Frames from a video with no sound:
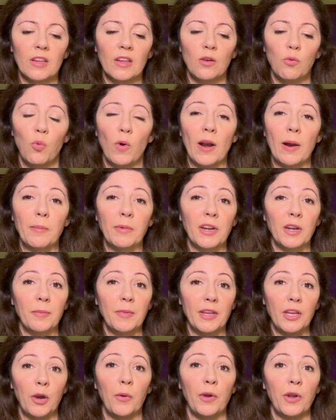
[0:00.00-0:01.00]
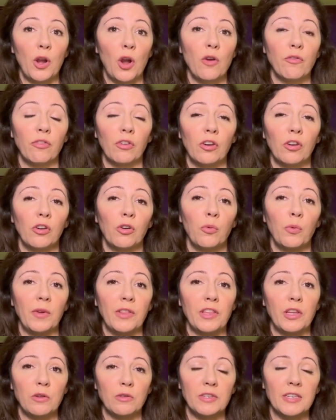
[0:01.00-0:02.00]
what I'm going to be going over
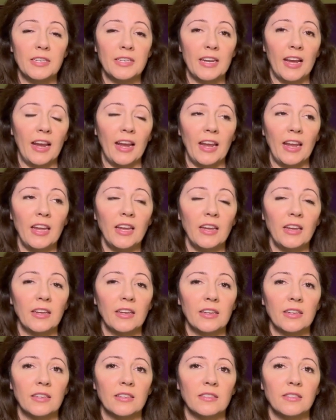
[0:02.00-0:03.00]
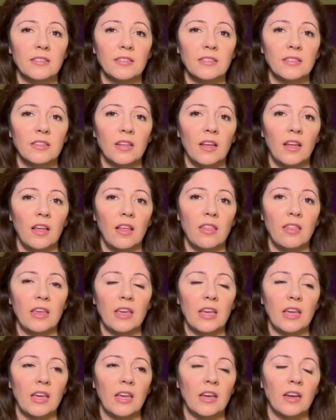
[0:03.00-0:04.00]
with you today is
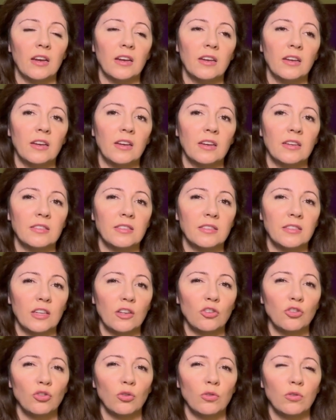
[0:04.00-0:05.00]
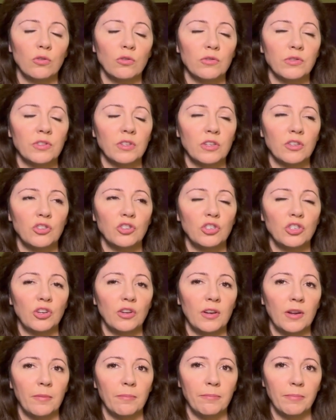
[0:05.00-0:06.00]
the Essentials
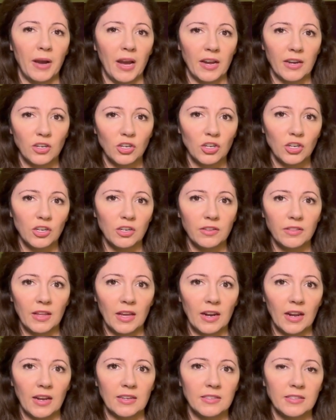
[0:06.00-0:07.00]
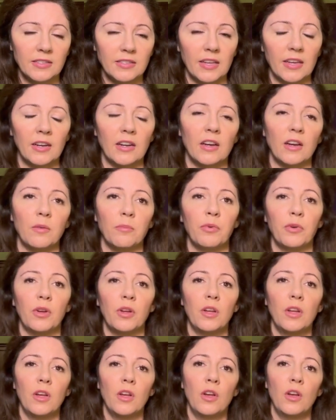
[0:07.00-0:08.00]
student binder that I set up
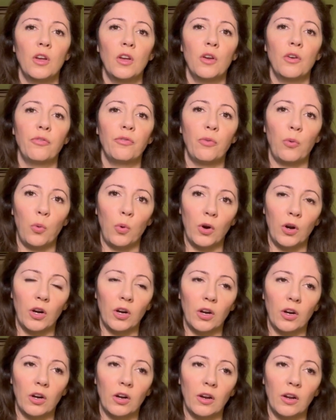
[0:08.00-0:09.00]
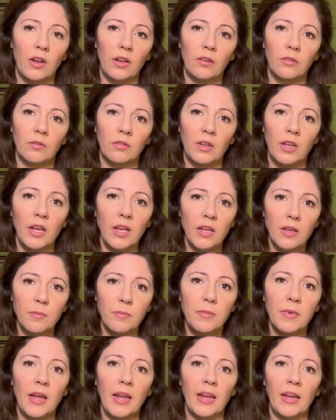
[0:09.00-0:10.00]
for
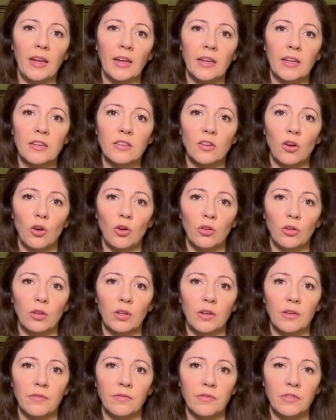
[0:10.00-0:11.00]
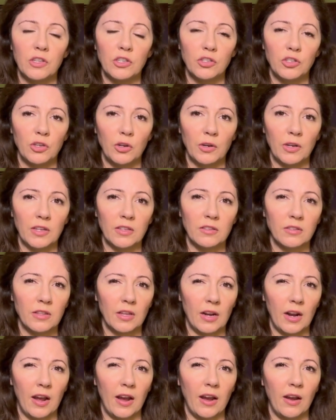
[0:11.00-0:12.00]
him and all of the students
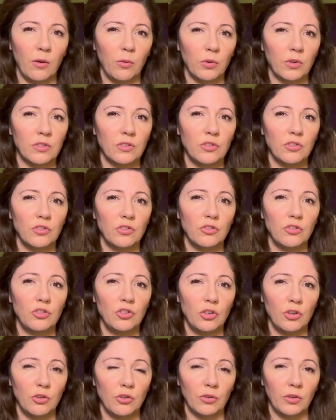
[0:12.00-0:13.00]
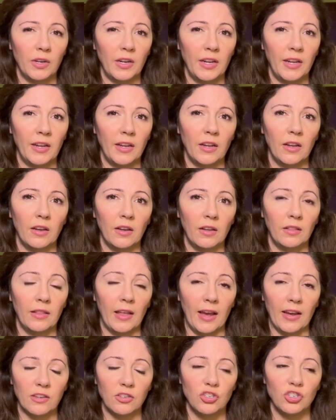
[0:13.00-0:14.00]
that I was tutoring
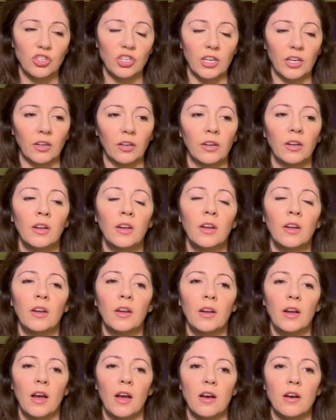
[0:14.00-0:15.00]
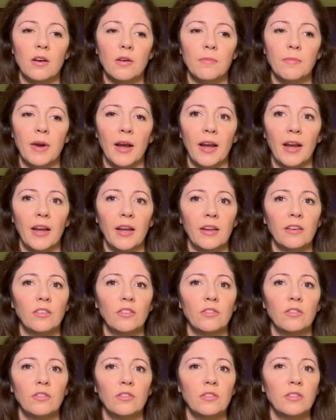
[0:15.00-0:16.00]
last year. Um, I
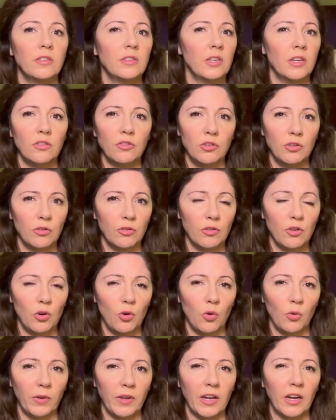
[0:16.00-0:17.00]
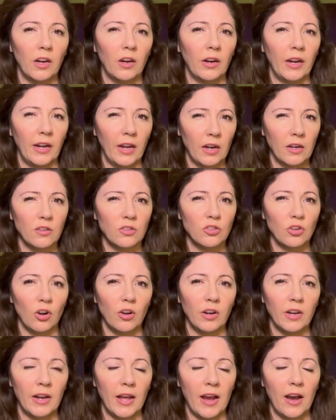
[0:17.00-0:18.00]
didn't tutor the whole year. I kind of
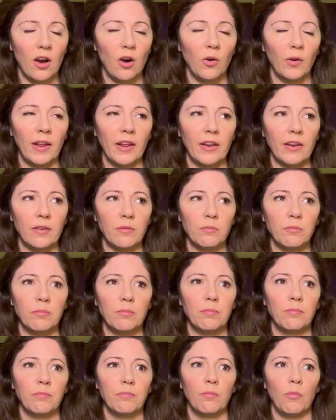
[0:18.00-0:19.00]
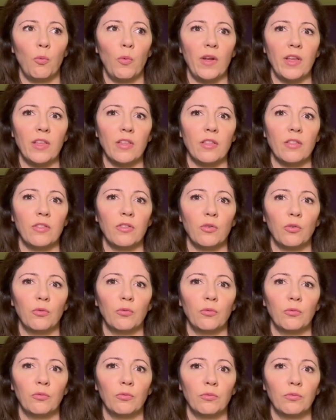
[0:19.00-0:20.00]
started out and with
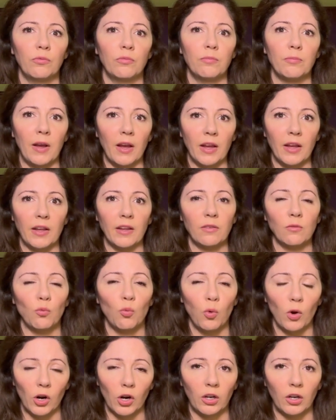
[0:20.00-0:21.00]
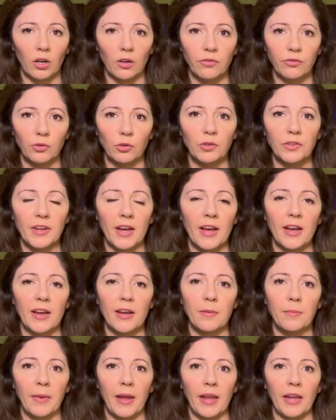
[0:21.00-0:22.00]
my work full
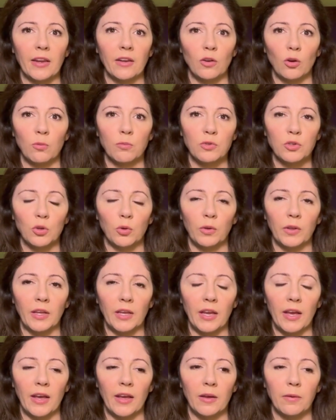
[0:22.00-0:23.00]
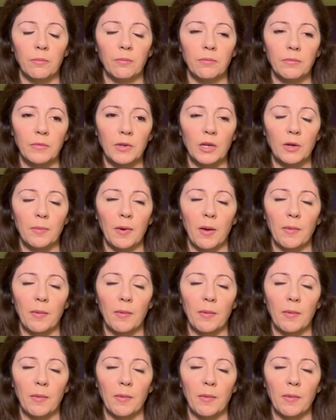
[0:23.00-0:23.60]
time and homeschooling him, you know, by